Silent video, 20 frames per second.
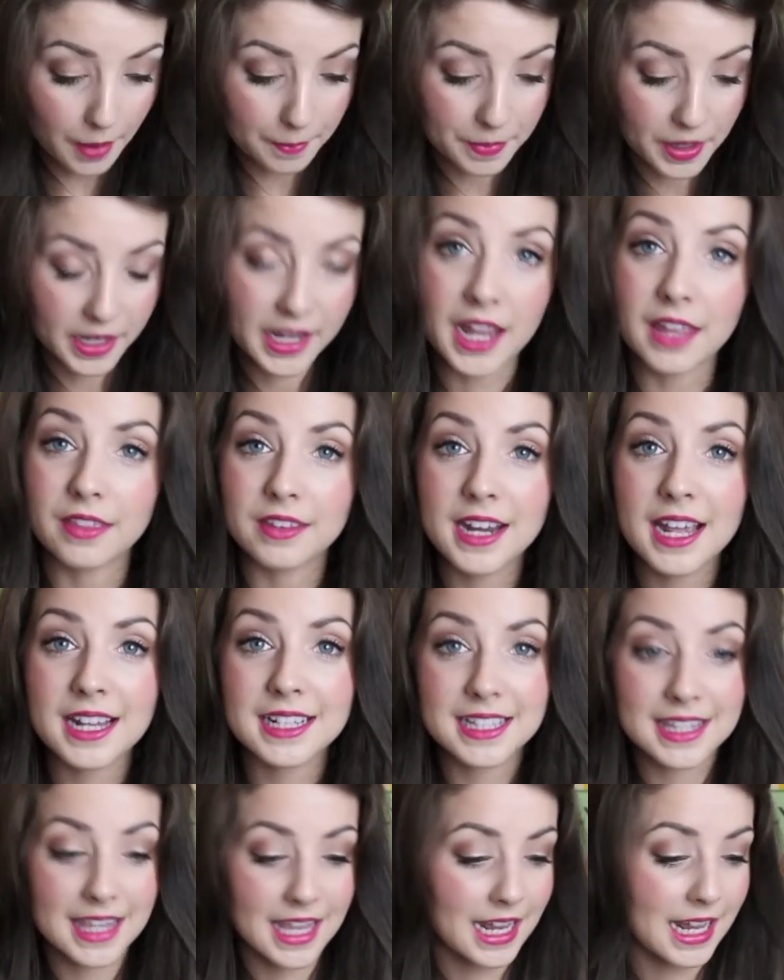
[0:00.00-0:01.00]
Okay, the
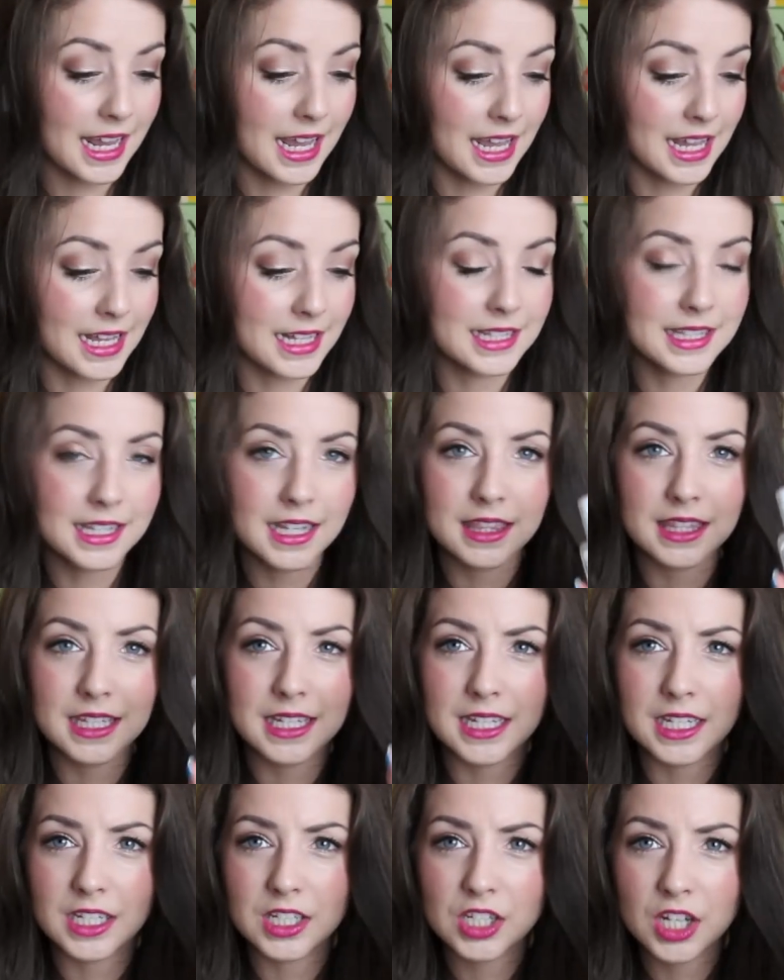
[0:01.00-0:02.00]
next thing is
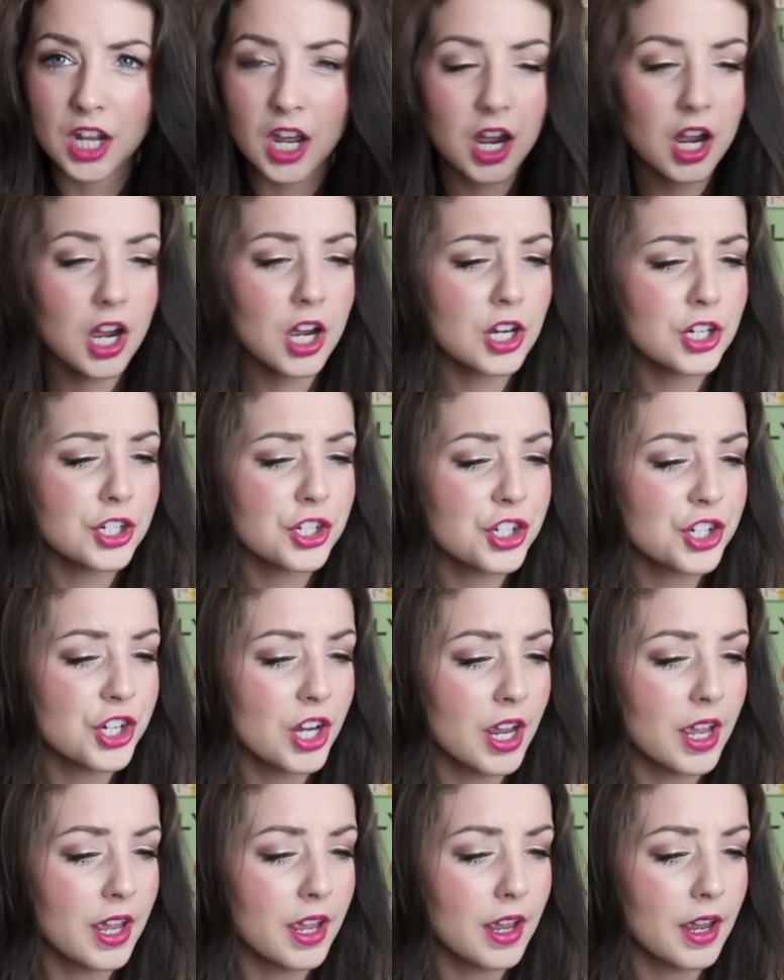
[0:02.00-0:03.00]
the
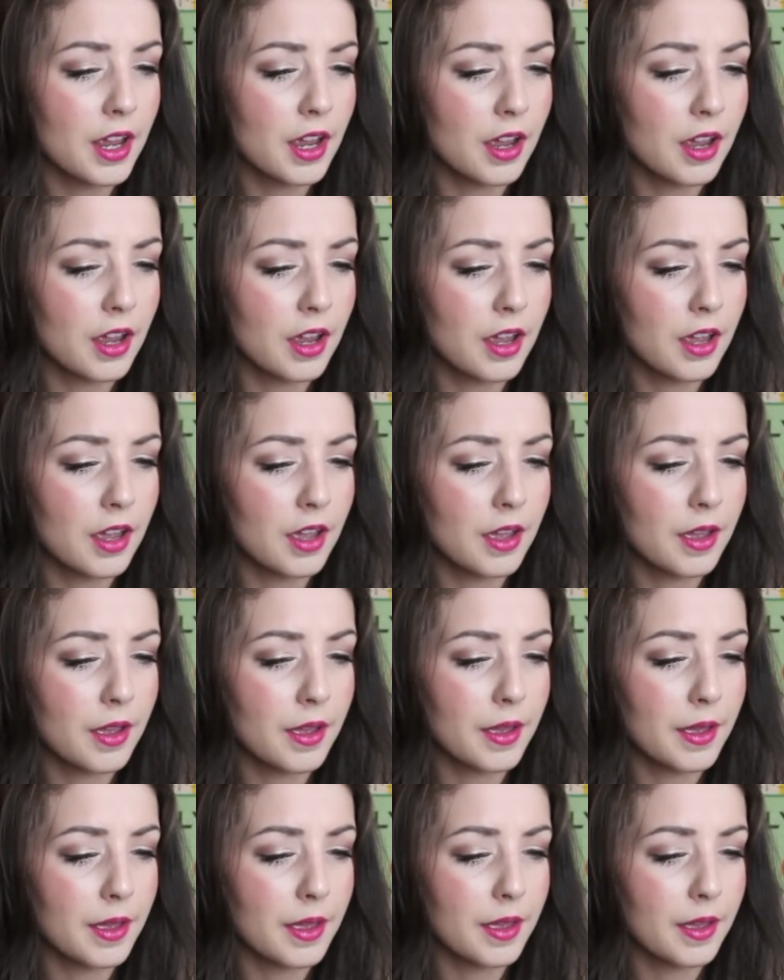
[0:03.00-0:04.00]
Taaj,
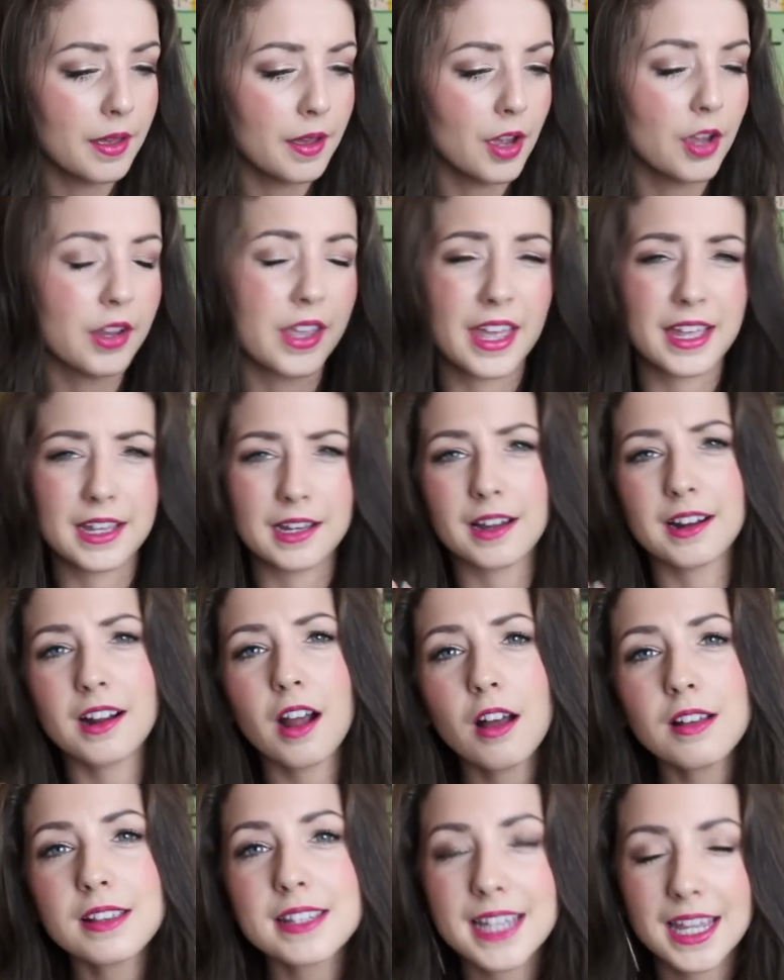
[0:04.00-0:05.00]
okay, I
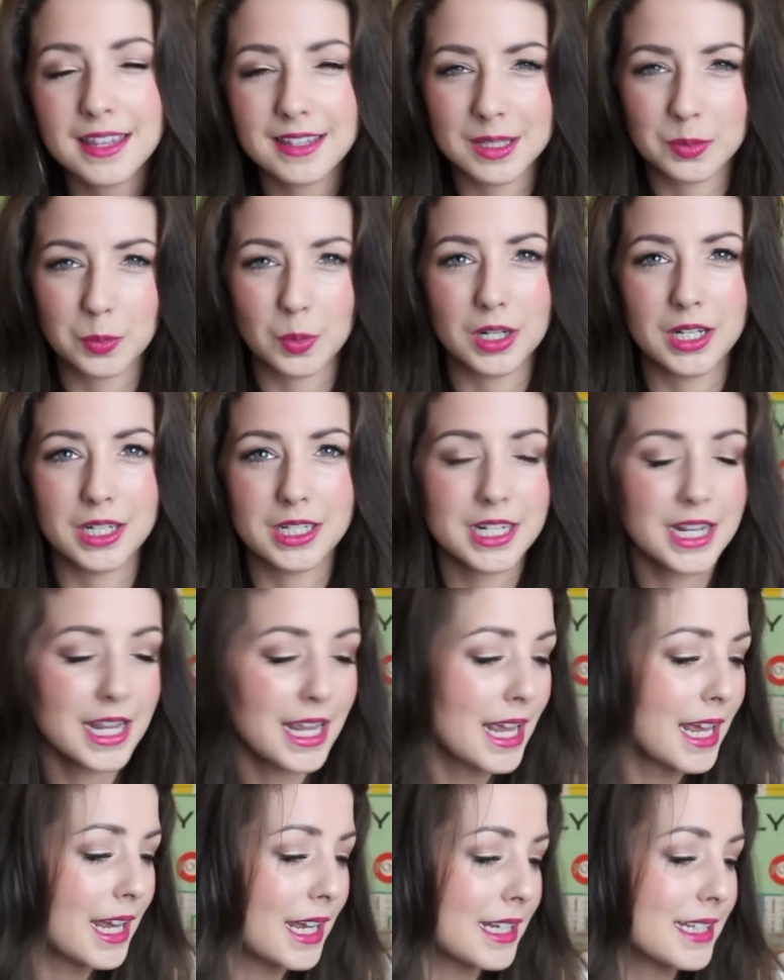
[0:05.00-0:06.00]
can't say this word.
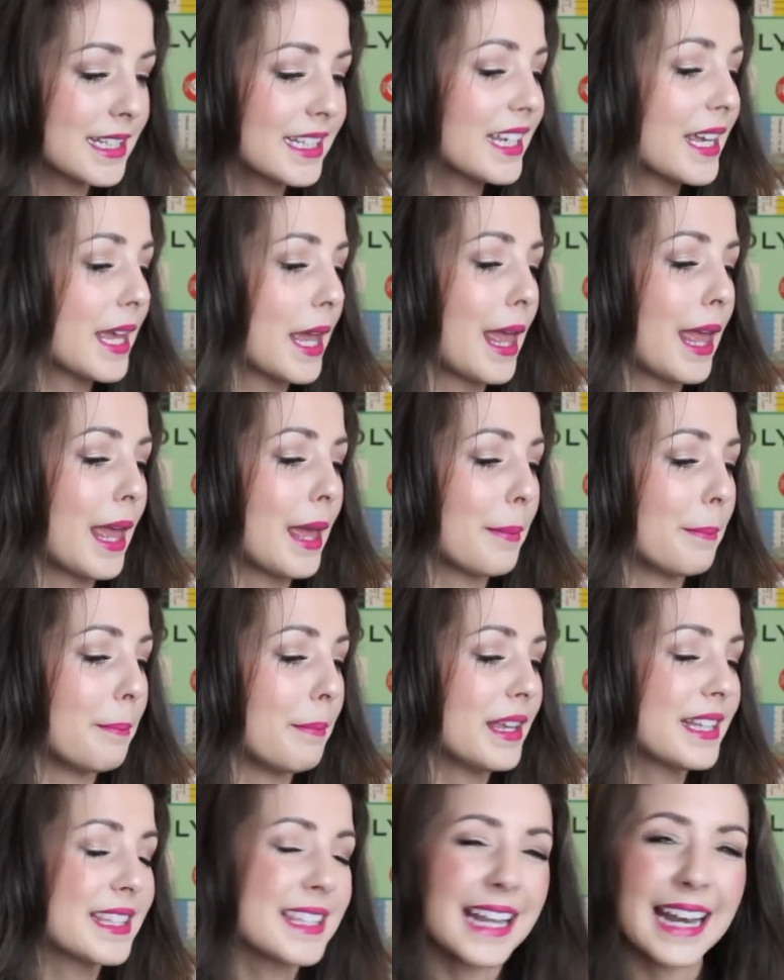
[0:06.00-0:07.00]
Is it
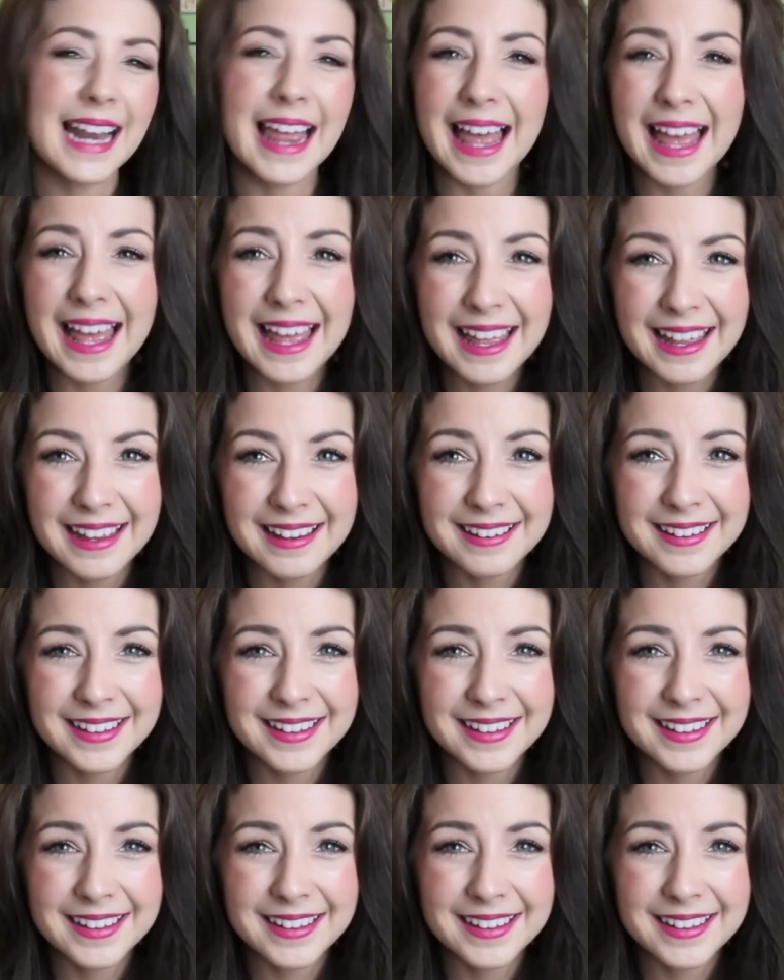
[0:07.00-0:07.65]
Micellaire?